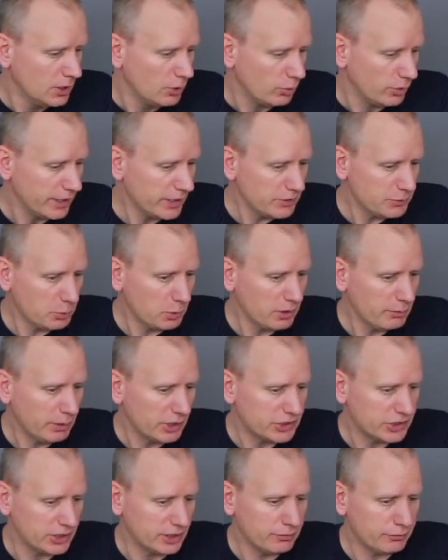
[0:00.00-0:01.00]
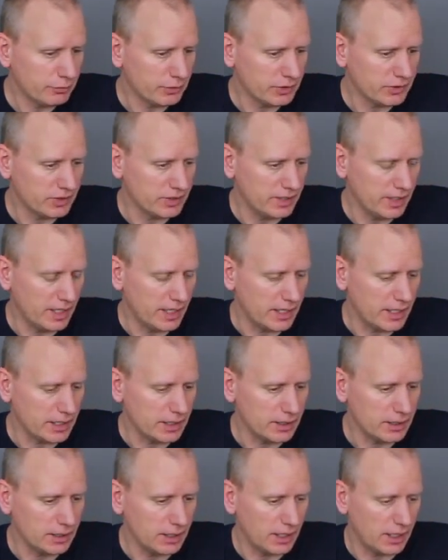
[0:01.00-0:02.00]
Well, that's pretty much it for
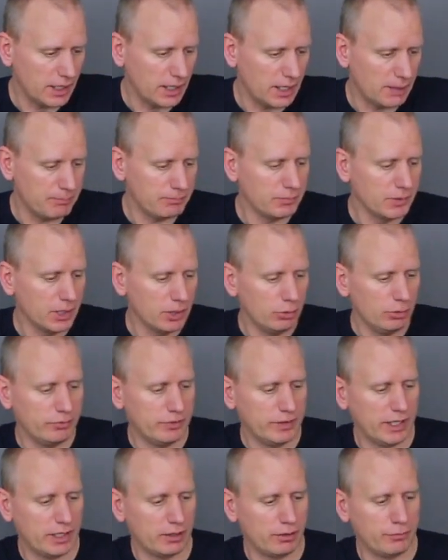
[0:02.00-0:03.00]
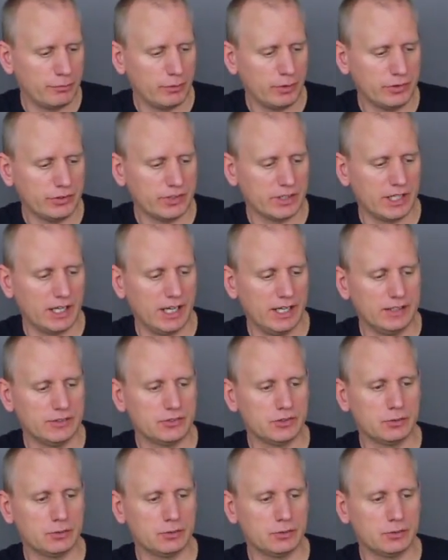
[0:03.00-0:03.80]
today. We've got our first guide